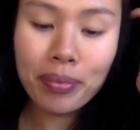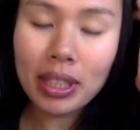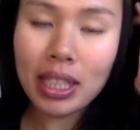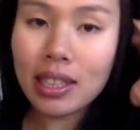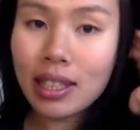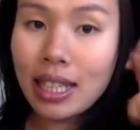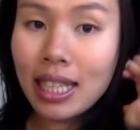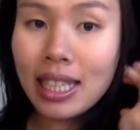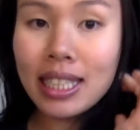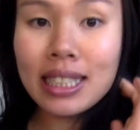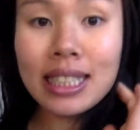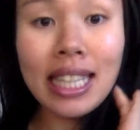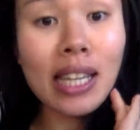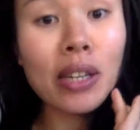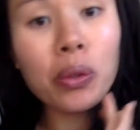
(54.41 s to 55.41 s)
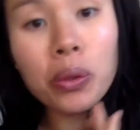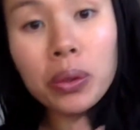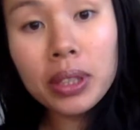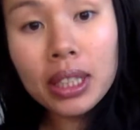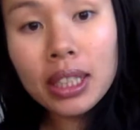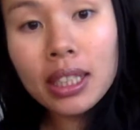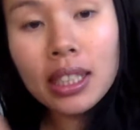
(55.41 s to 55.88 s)
These get
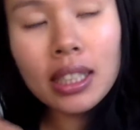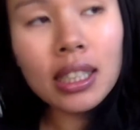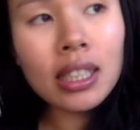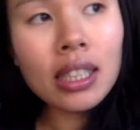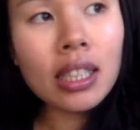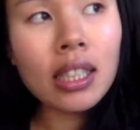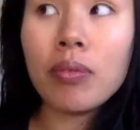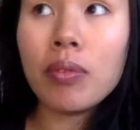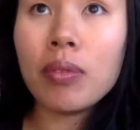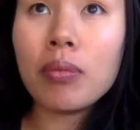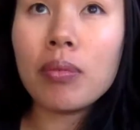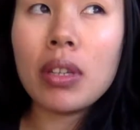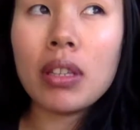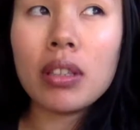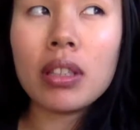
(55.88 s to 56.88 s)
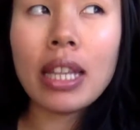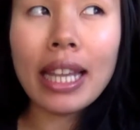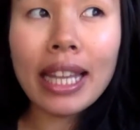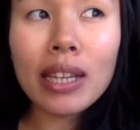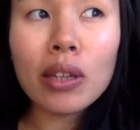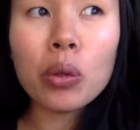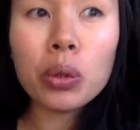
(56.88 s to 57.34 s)
audited. They
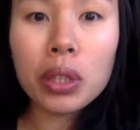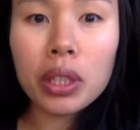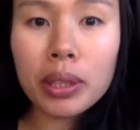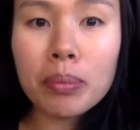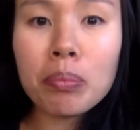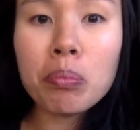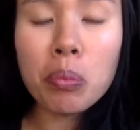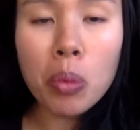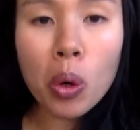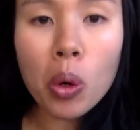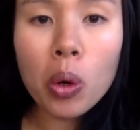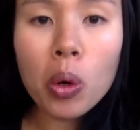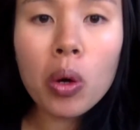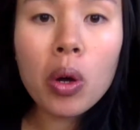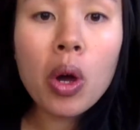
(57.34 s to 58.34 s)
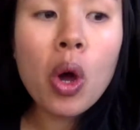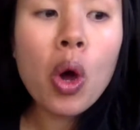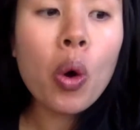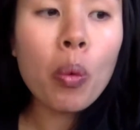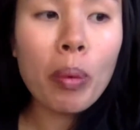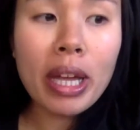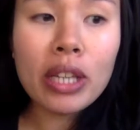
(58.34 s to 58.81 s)
get audited more
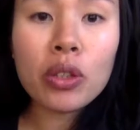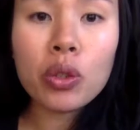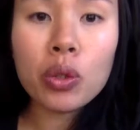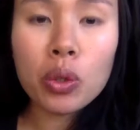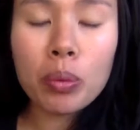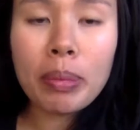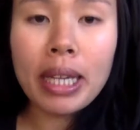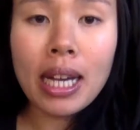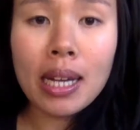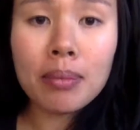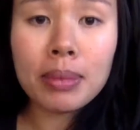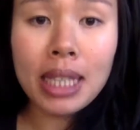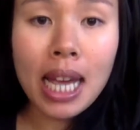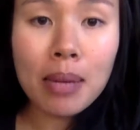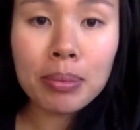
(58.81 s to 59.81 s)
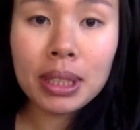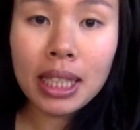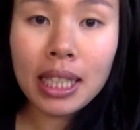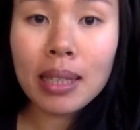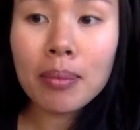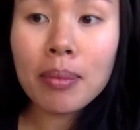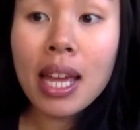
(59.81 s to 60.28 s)
when you become tab
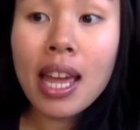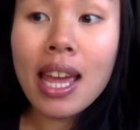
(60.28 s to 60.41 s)
team,